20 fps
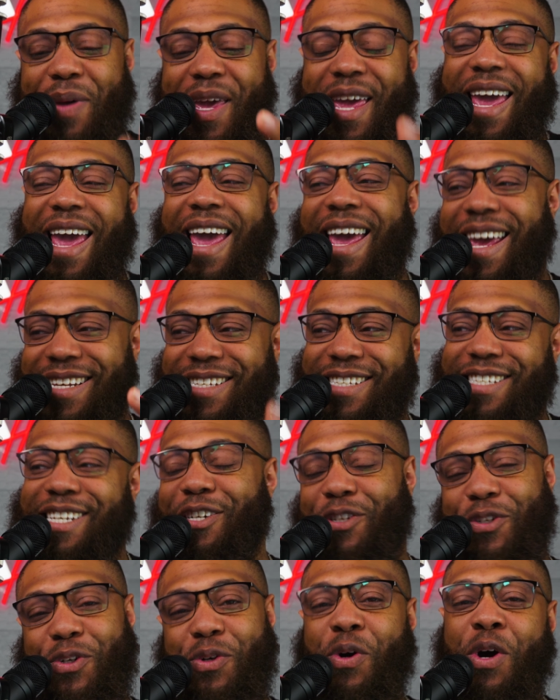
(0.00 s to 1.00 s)
B A
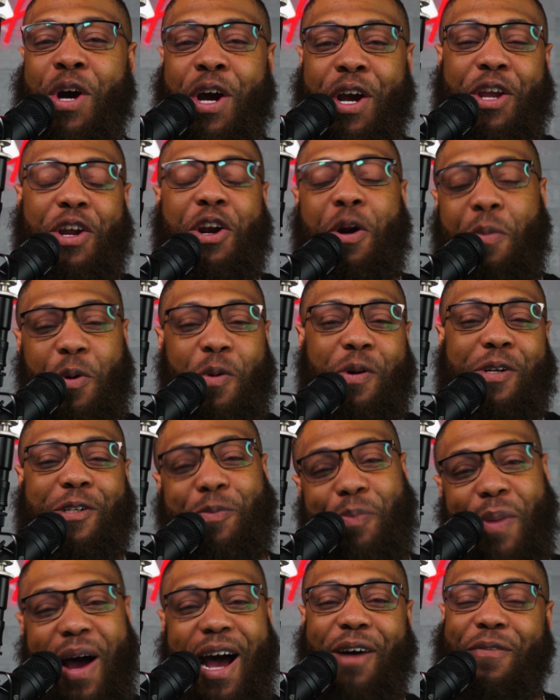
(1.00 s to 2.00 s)
Central, your number one
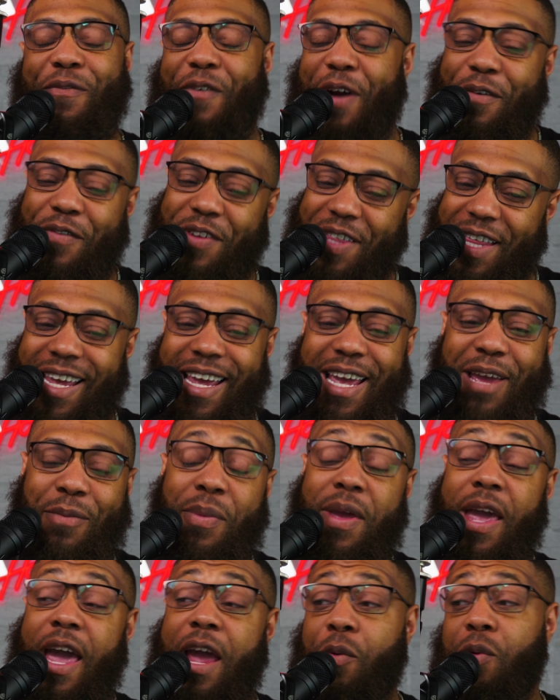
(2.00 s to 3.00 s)
spot for everything N
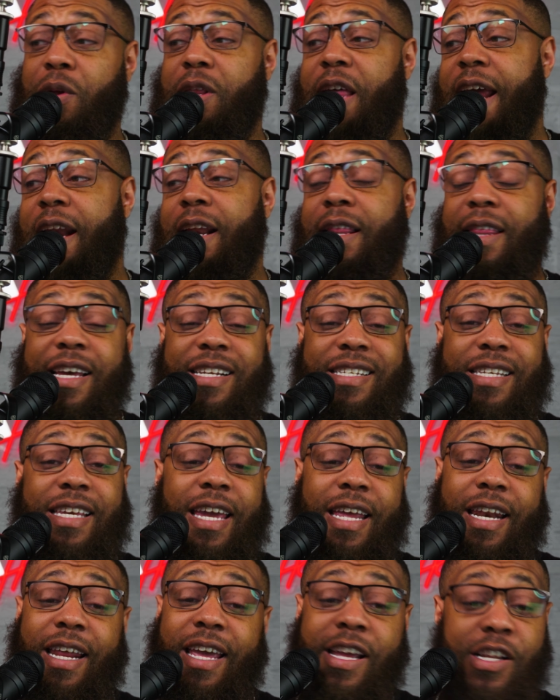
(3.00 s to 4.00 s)
B A related. Let's
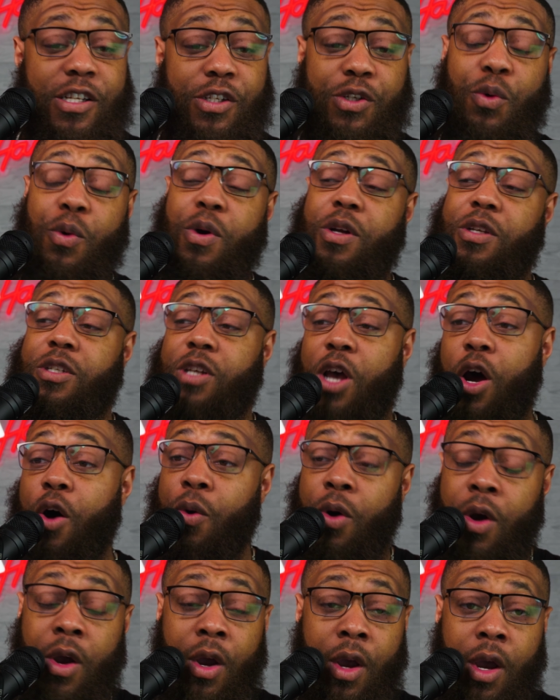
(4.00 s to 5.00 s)
get into it.
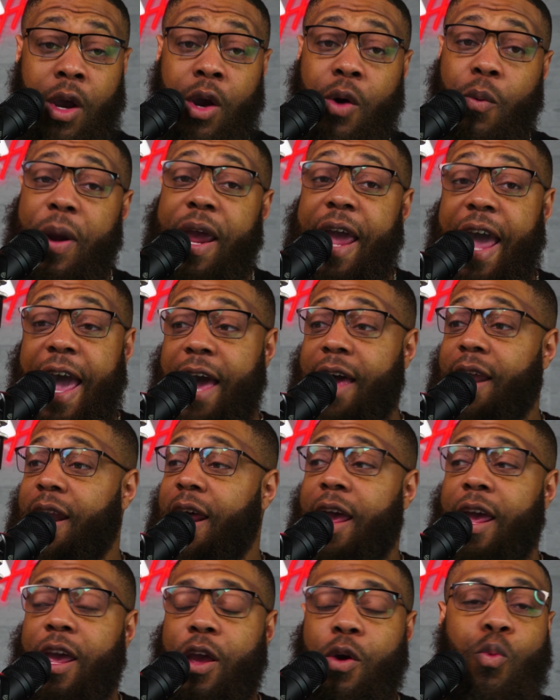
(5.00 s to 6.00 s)
So we had
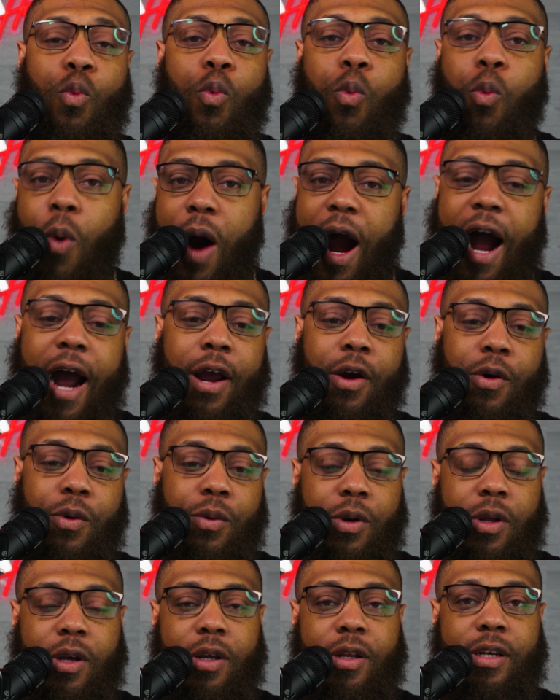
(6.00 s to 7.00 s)
a
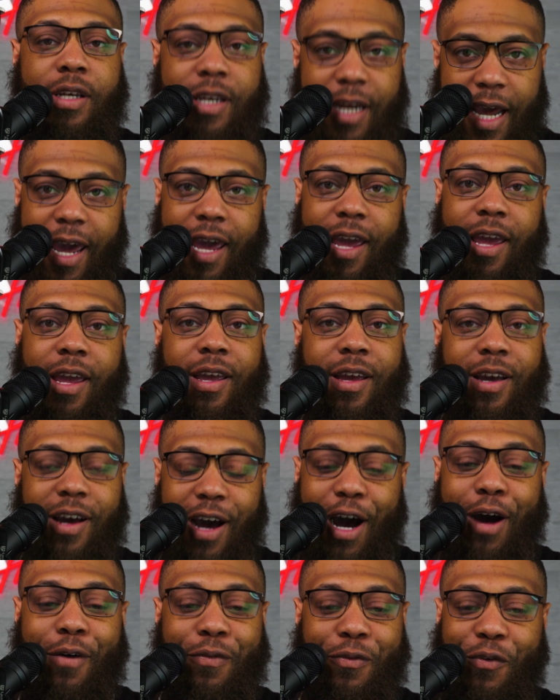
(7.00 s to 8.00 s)
wild day
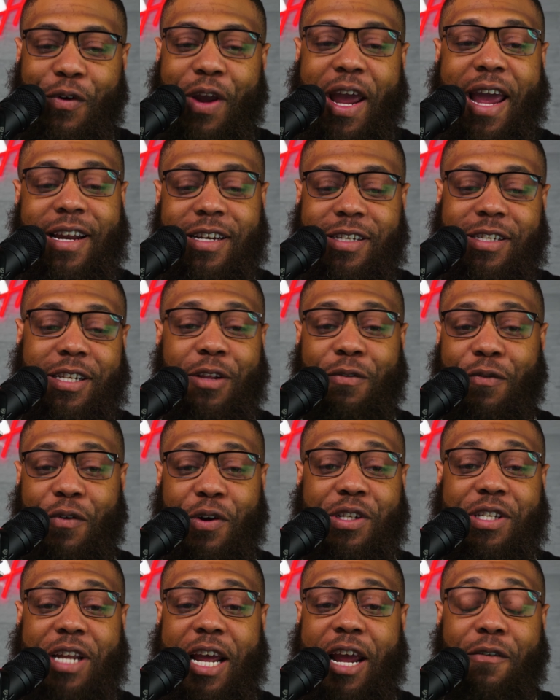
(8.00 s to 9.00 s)
of free agency, the
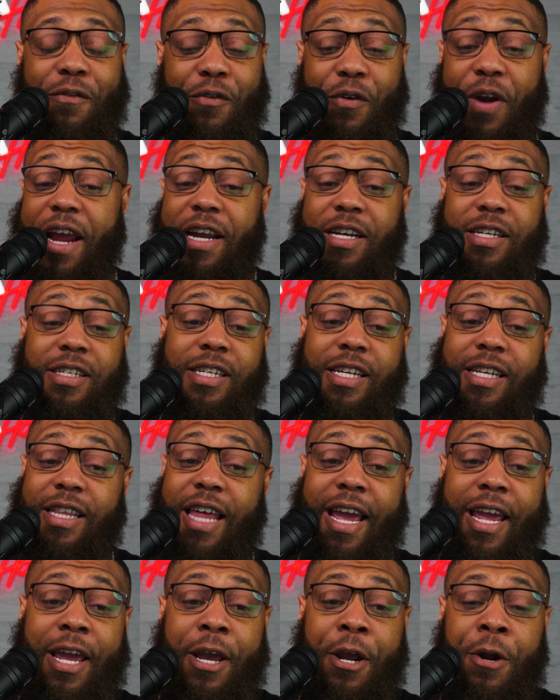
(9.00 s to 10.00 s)
first day of free agency.
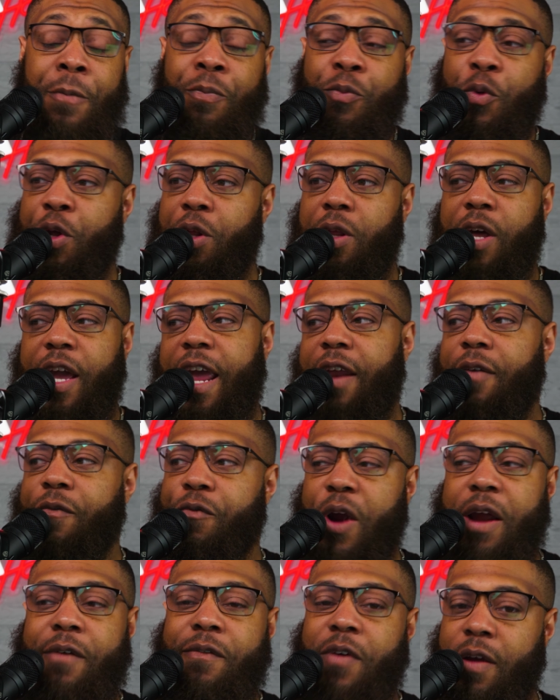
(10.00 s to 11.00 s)
Like, when you look at
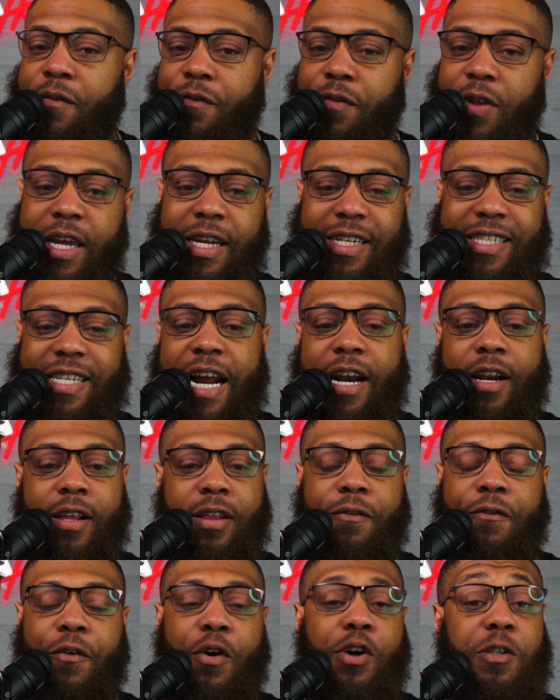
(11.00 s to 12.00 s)
Fred VanVleet signing
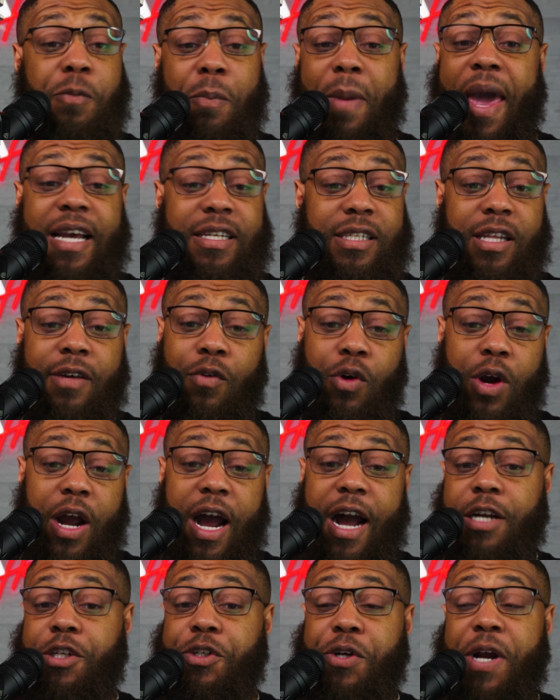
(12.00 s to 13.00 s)
the first max-level
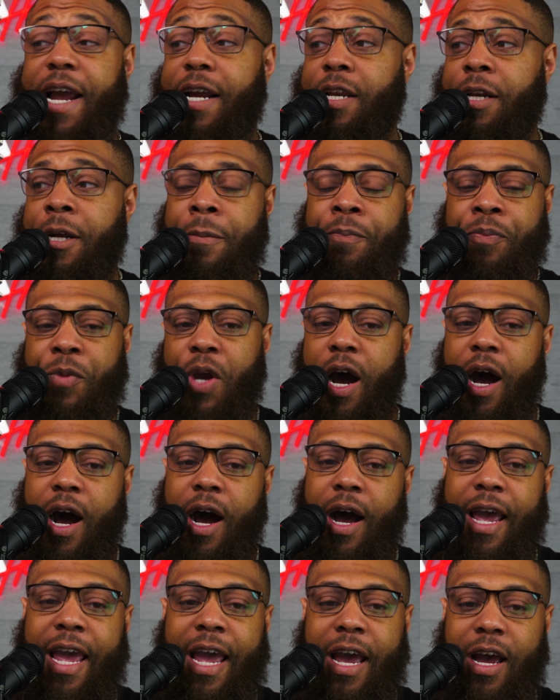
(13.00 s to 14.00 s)
contract
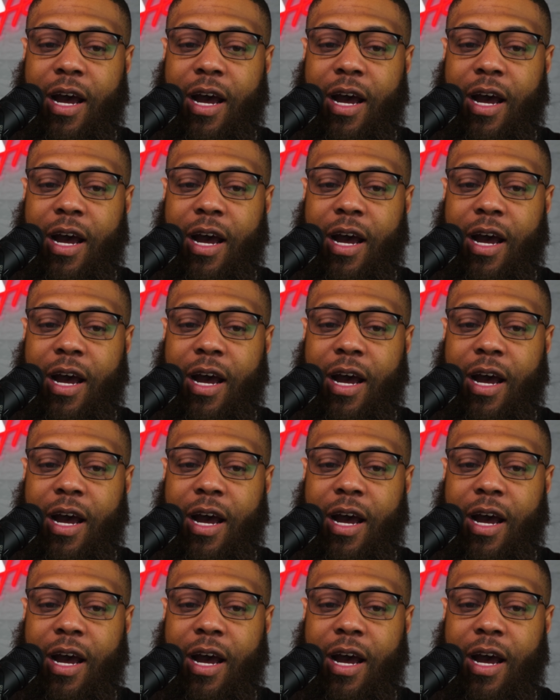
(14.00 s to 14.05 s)
uh,